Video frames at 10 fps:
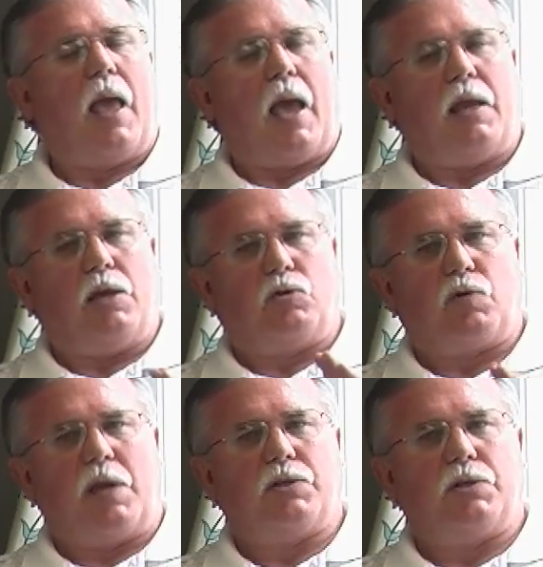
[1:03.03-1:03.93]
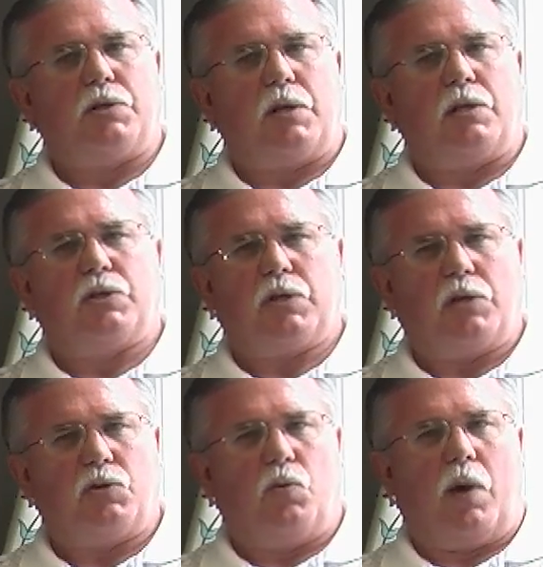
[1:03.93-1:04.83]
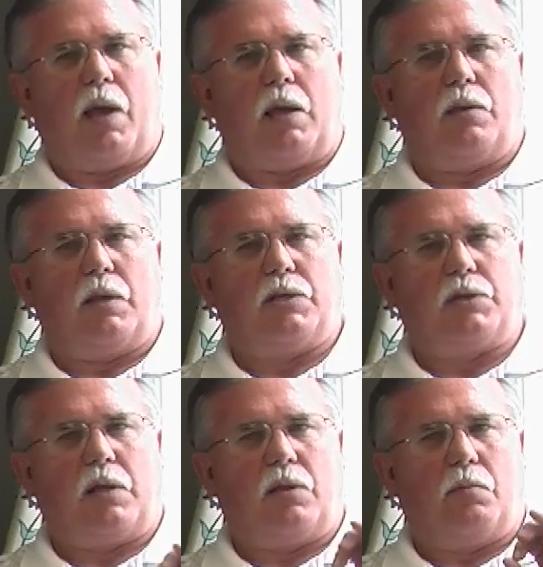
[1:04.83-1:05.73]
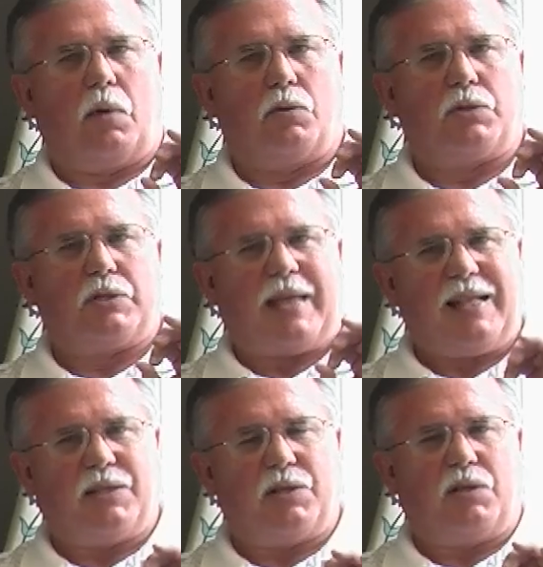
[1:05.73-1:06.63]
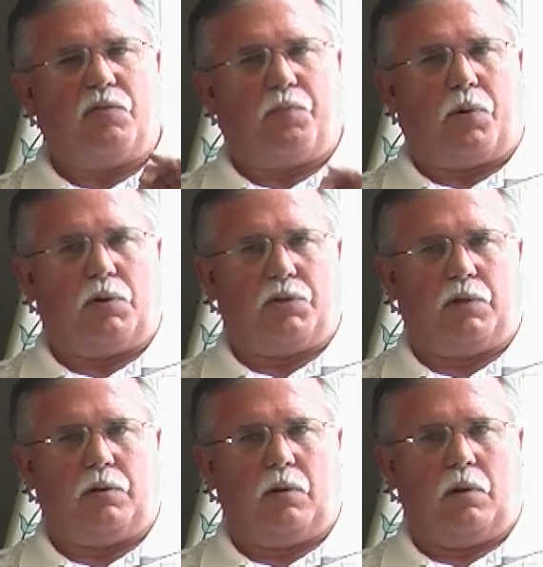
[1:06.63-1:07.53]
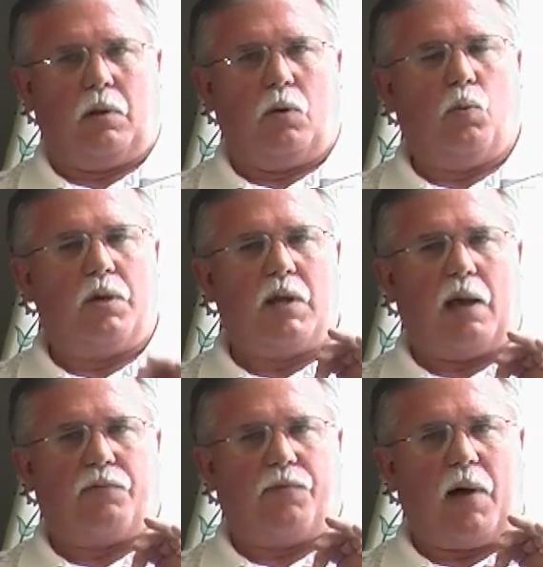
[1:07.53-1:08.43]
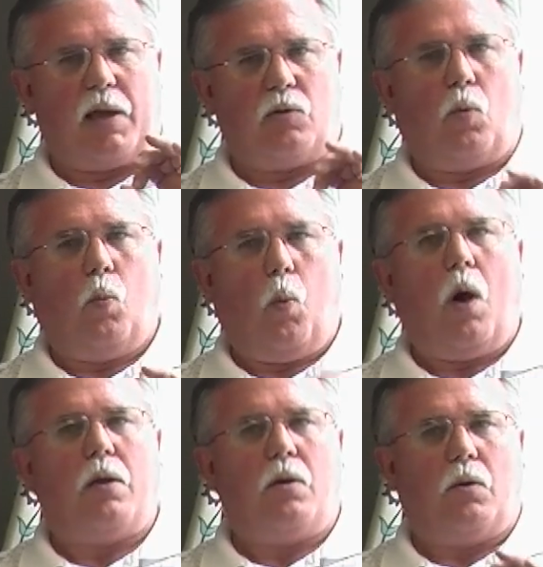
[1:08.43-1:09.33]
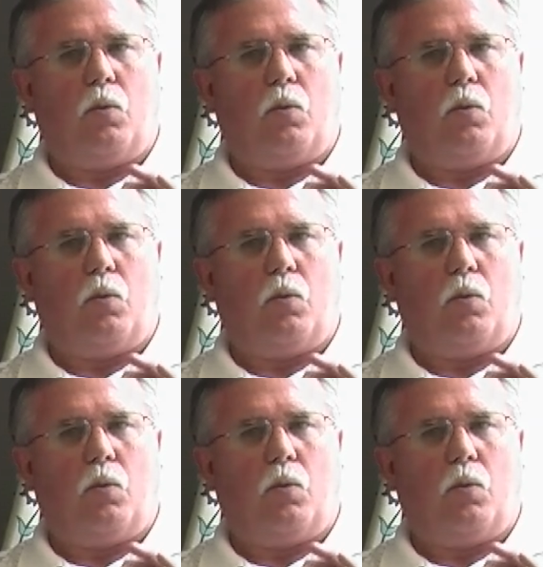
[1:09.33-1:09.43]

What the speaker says: And he addresses it in such a way that he said the most sensitive person would not find one